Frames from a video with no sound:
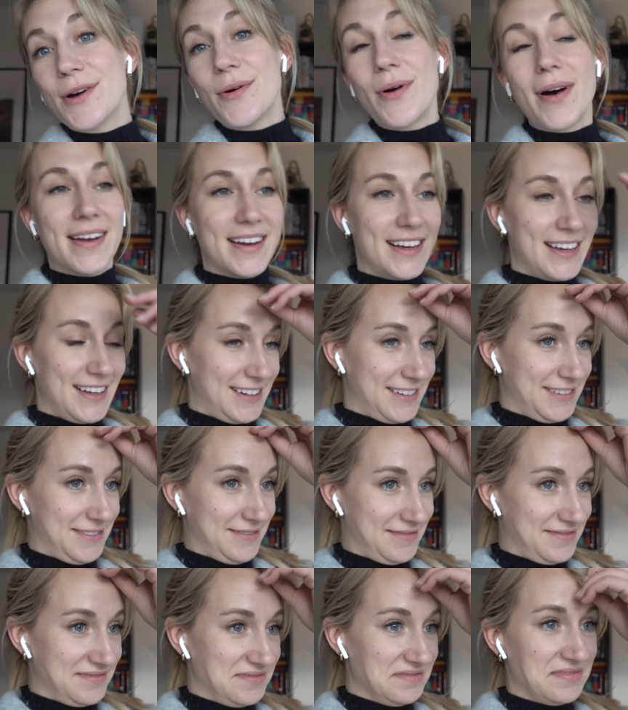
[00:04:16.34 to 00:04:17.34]
go on it
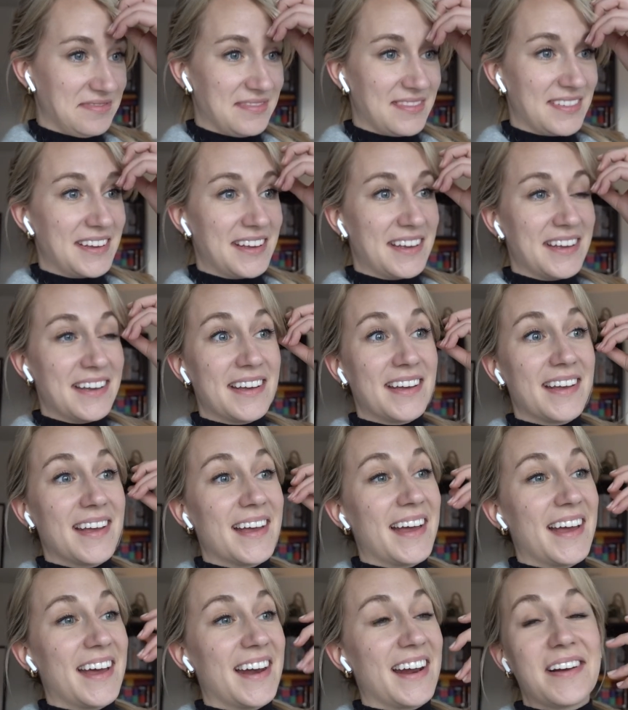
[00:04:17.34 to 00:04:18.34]
scary.
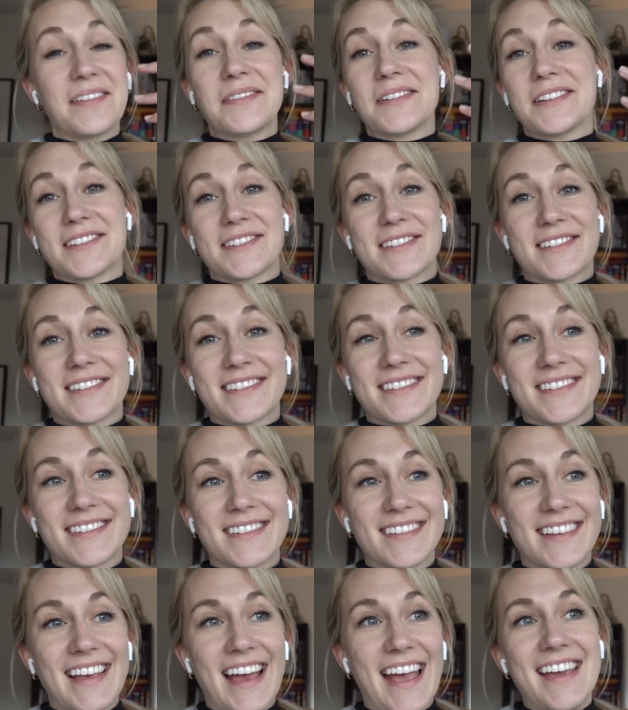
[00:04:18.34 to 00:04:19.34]
And I almost
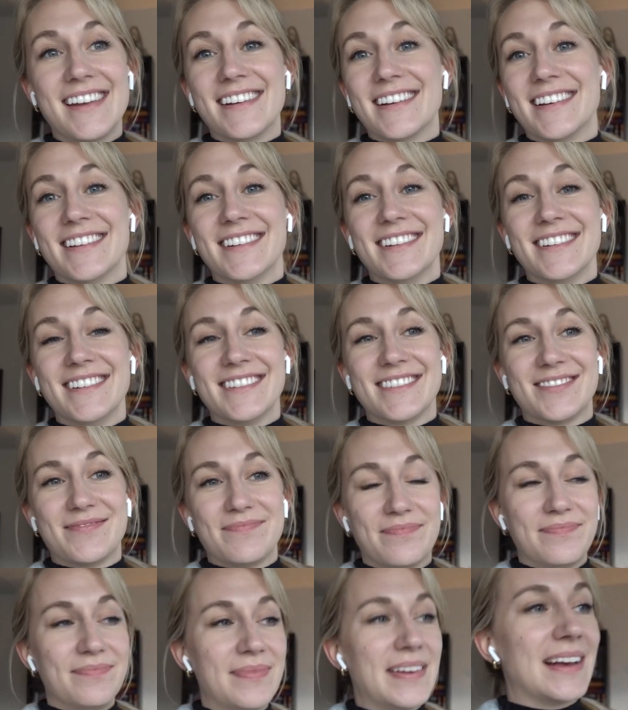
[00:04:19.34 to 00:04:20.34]
ate it
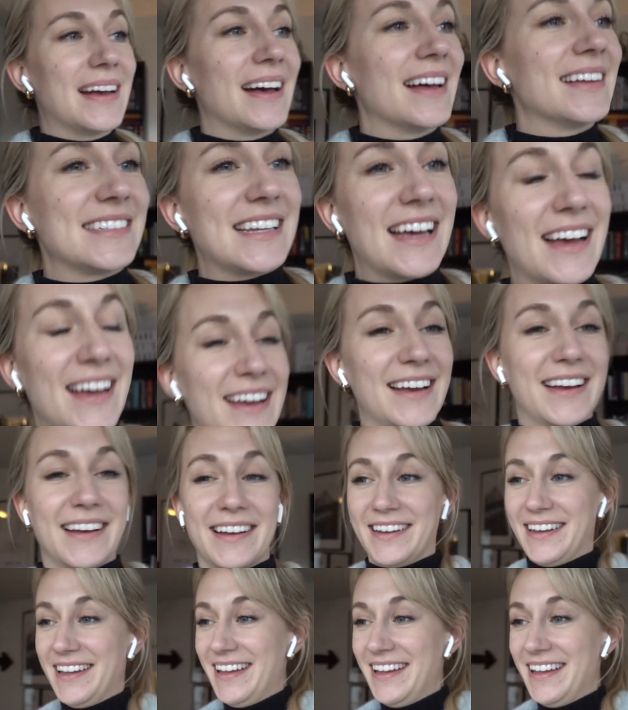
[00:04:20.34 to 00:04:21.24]
because I